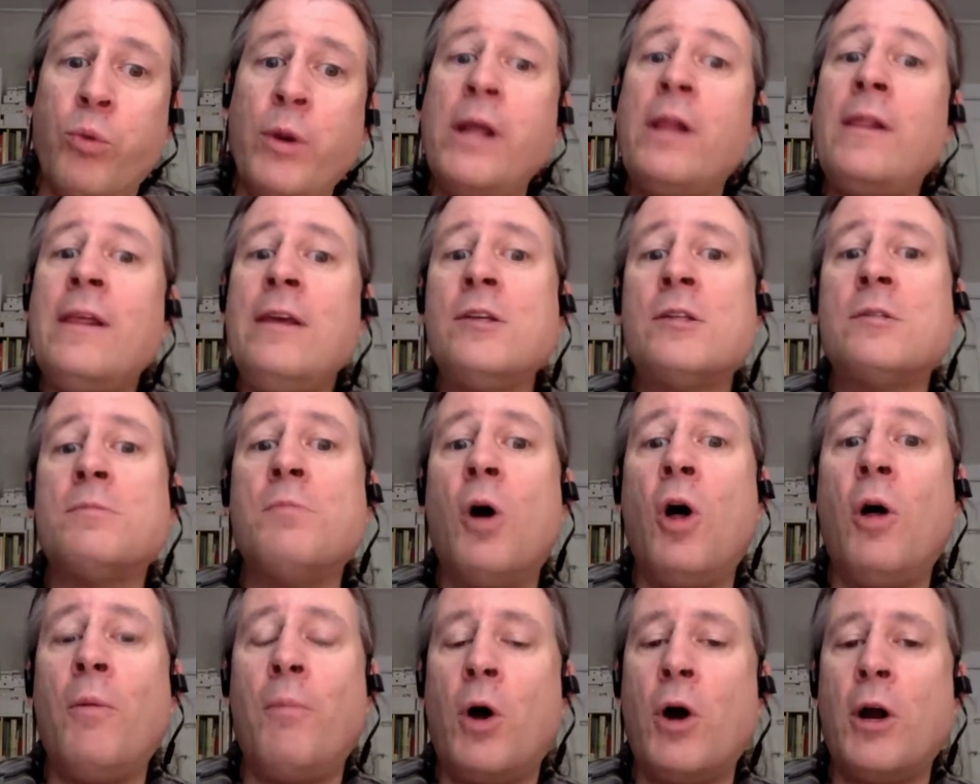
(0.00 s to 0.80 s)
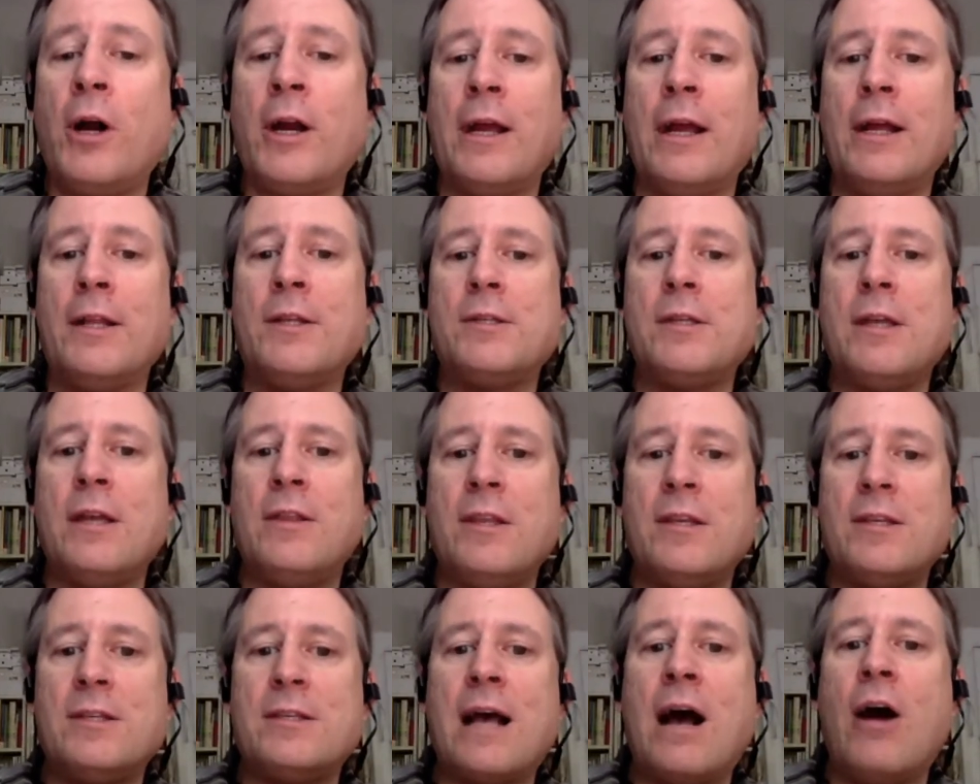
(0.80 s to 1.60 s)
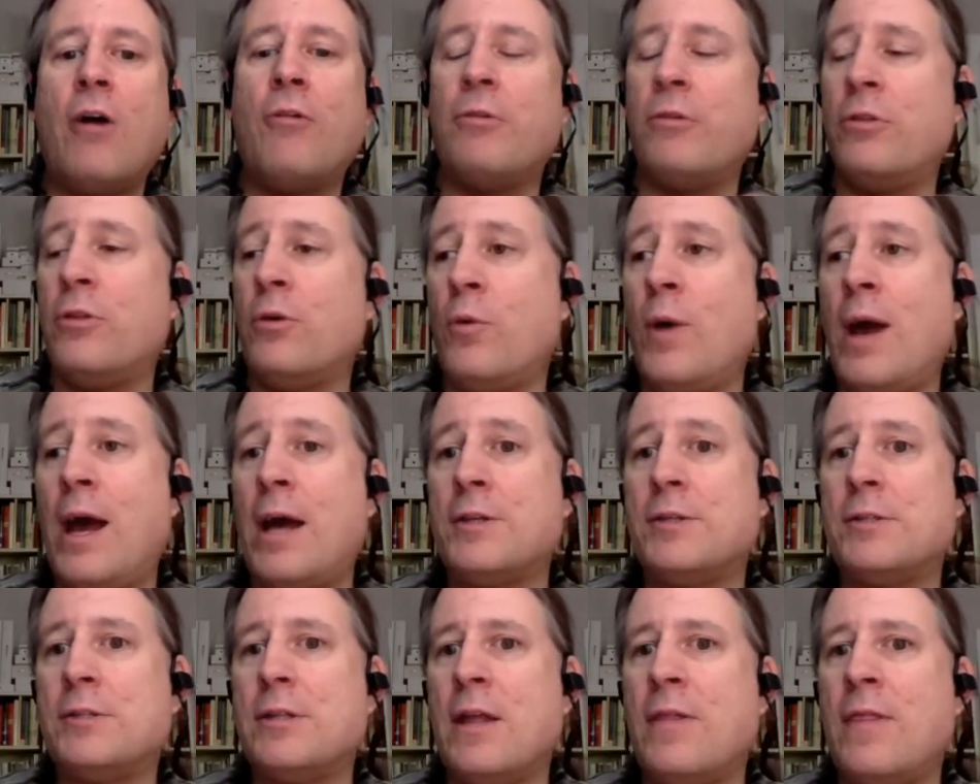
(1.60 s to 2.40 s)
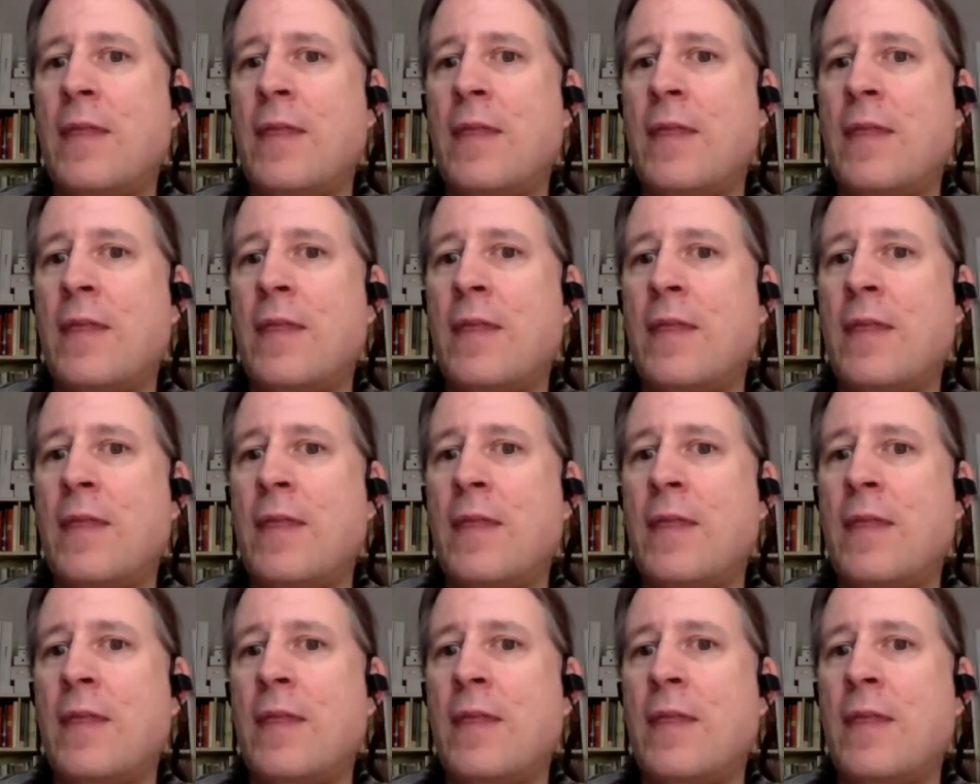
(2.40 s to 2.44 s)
really small markets in the South and the West,